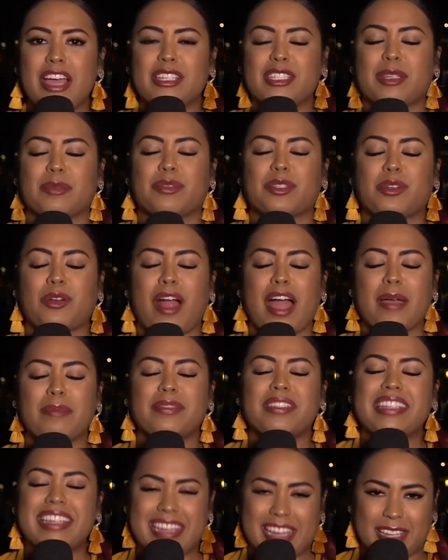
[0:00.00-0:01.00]
subscribe
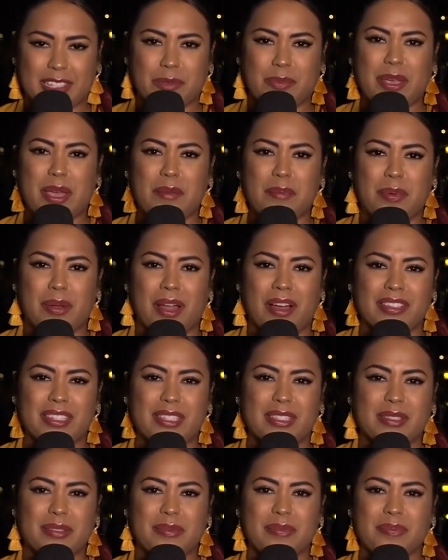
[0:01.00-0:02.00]
to ESPN
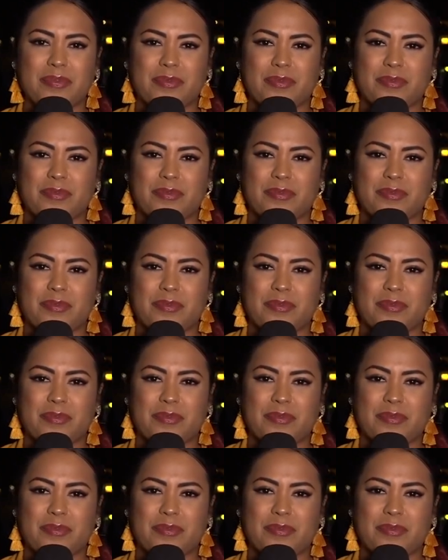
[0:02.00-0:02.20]
Plus.